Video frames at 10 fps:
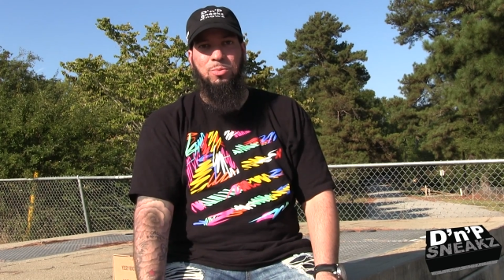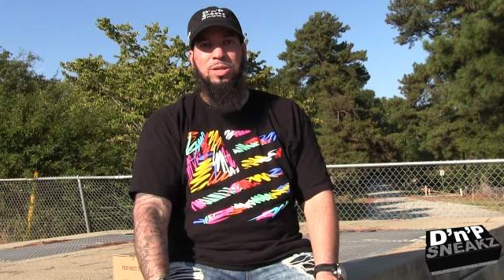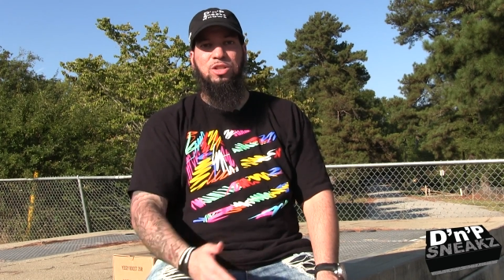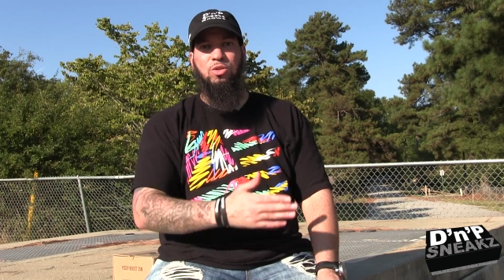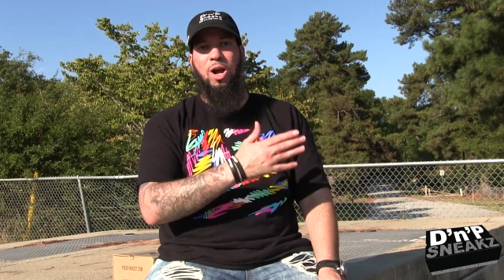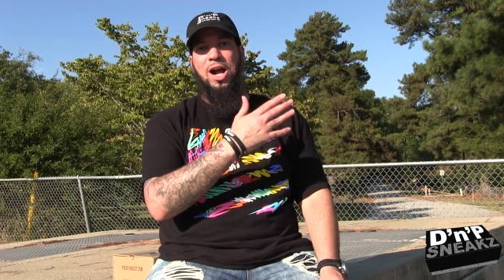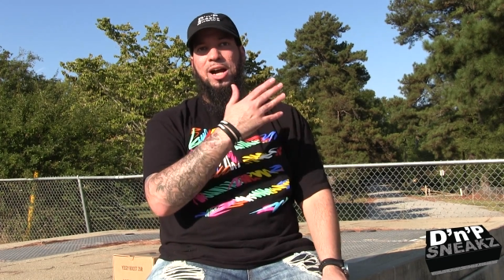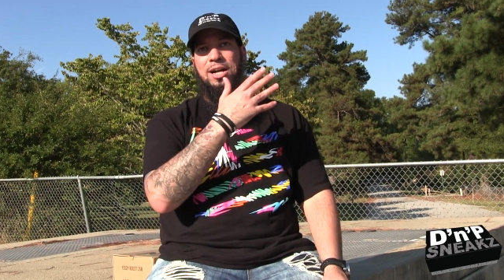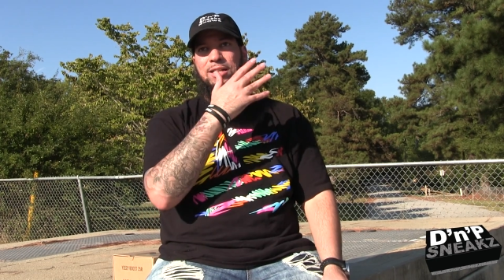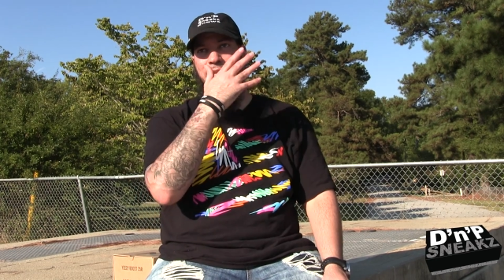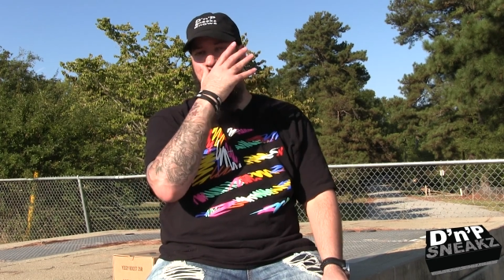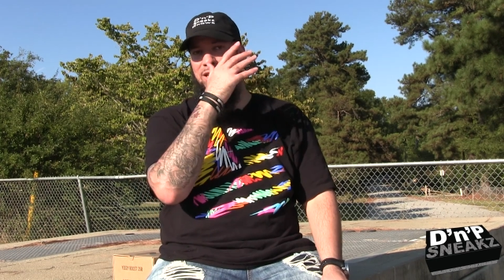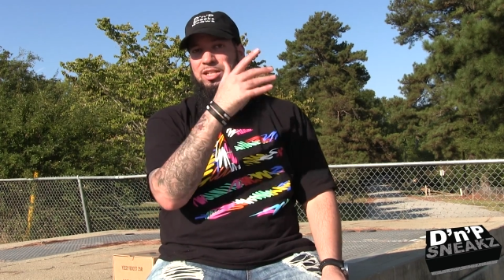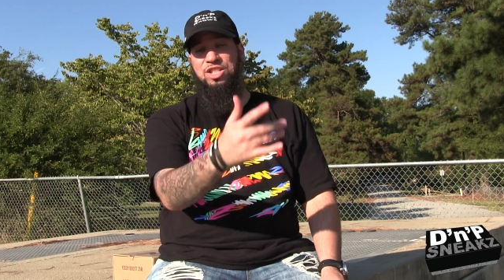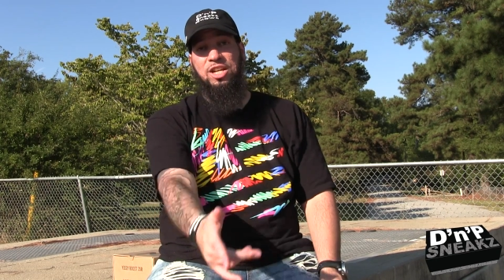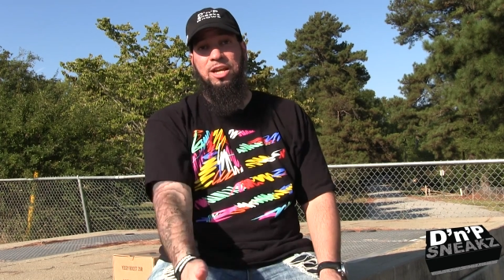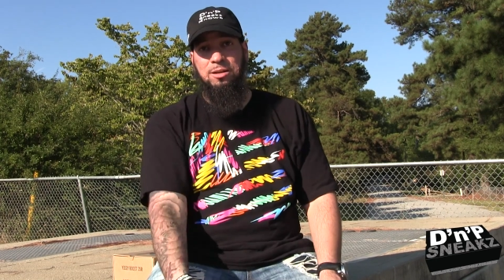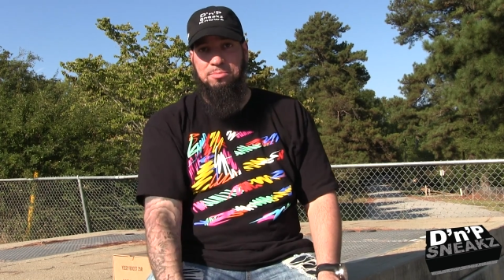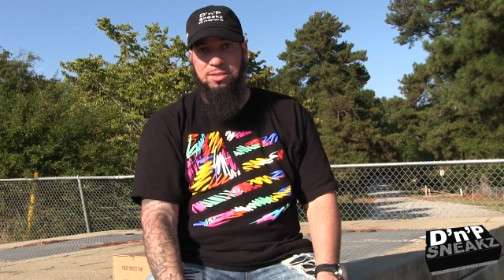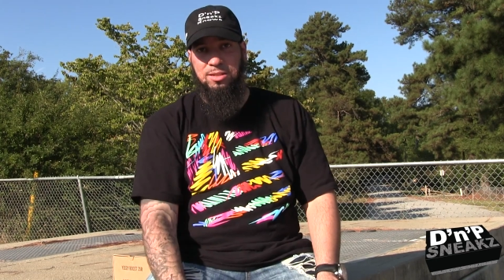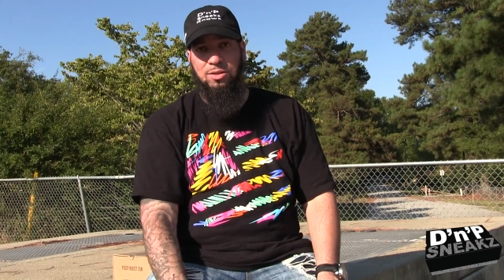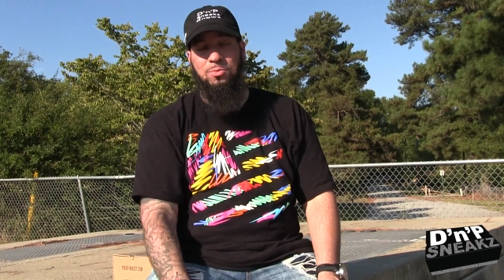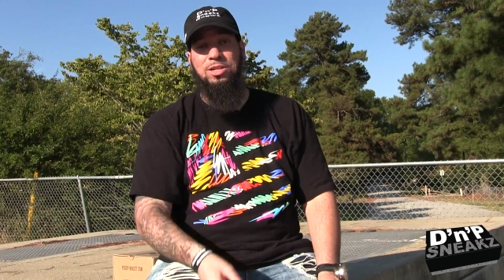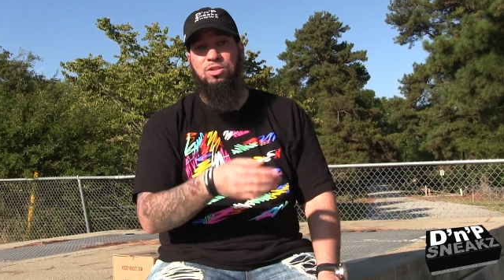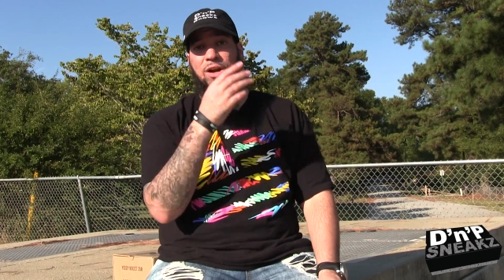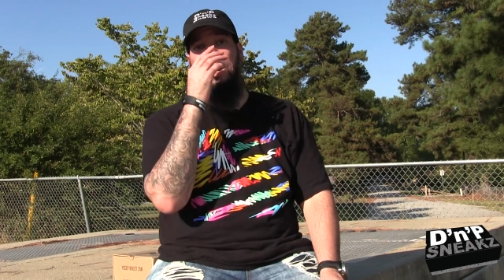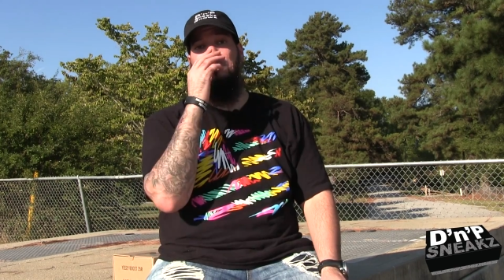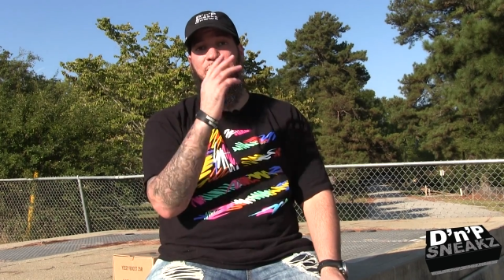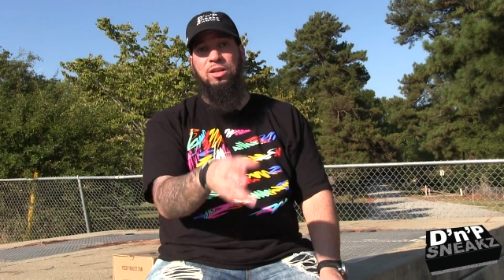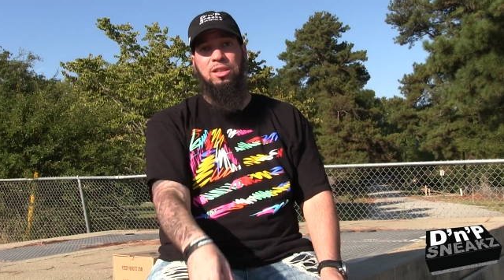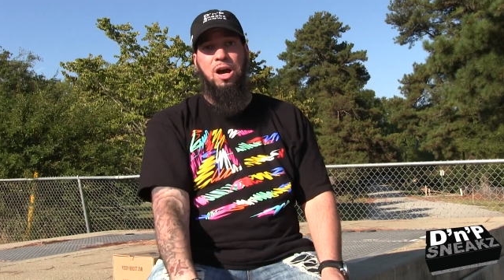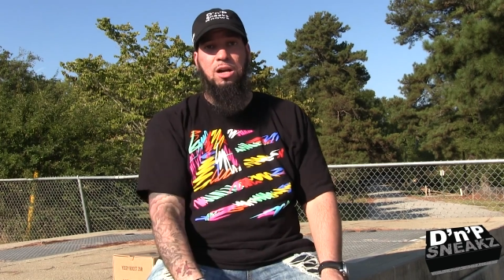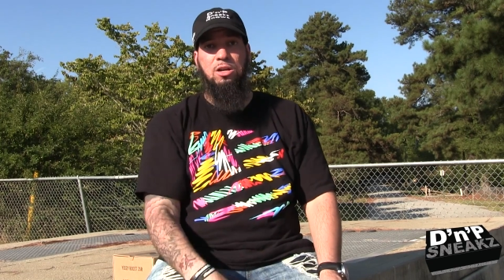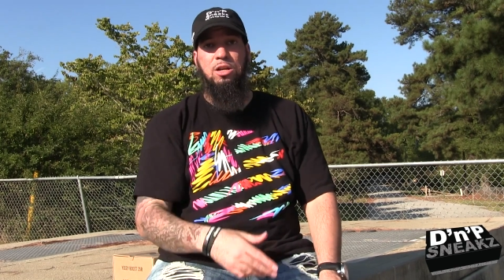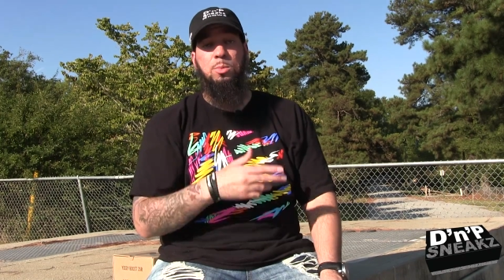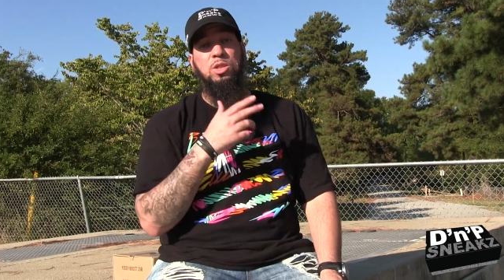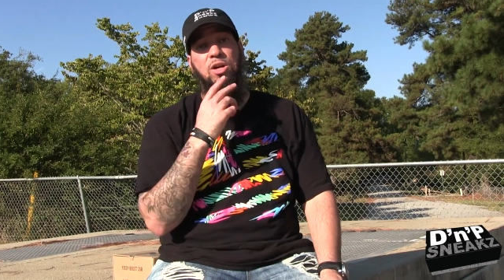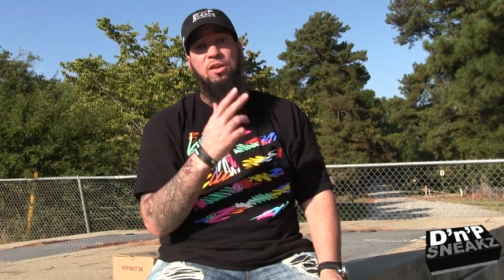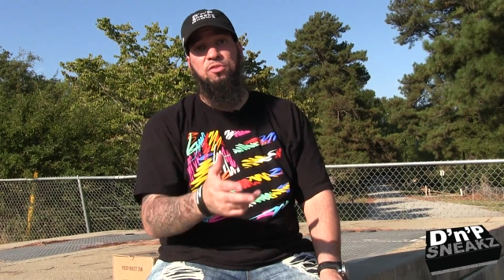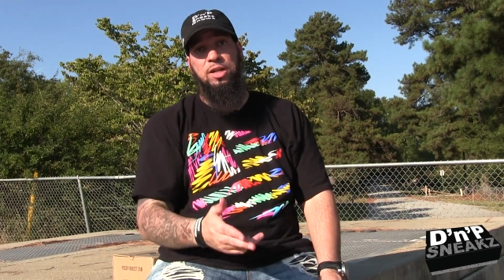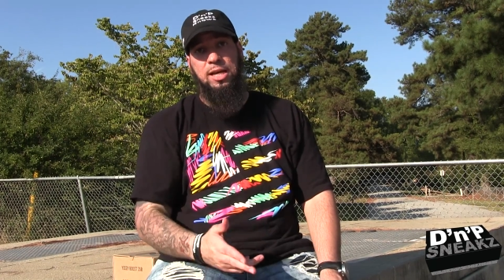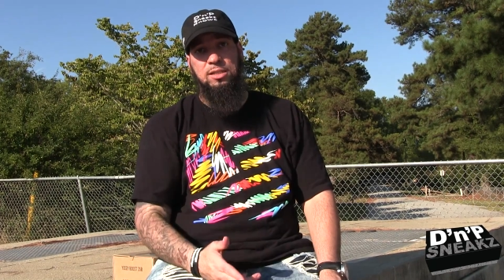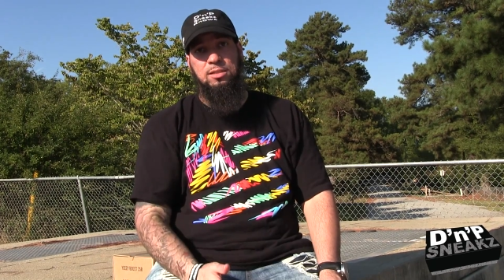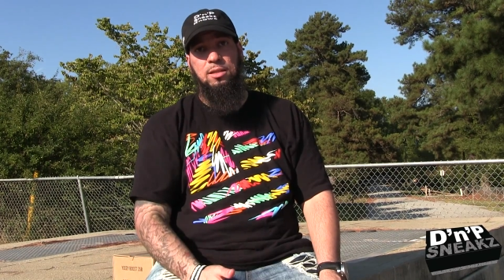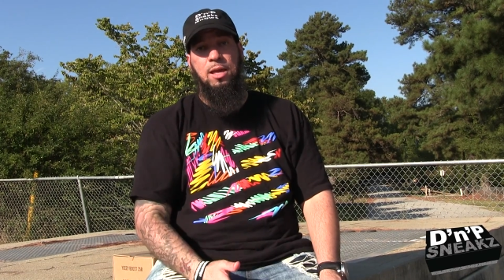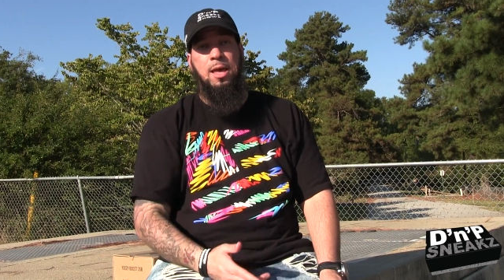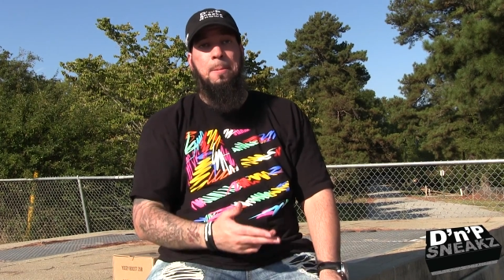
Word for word: We tried Champs, we tried Foot Locker, and we tried Foot Action.